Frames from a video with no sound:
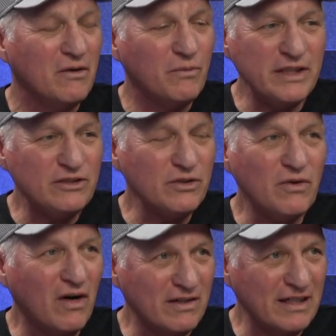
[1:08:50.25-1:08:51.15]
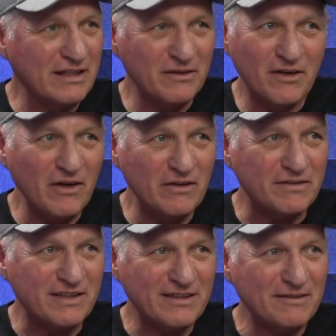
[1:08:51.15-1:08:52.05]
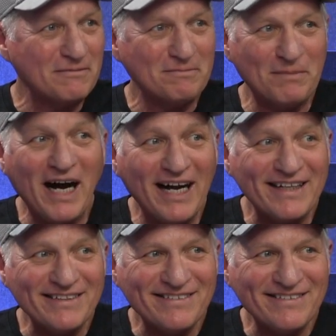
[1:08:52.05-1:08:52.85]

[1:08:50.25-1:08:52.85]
we do all on our own. But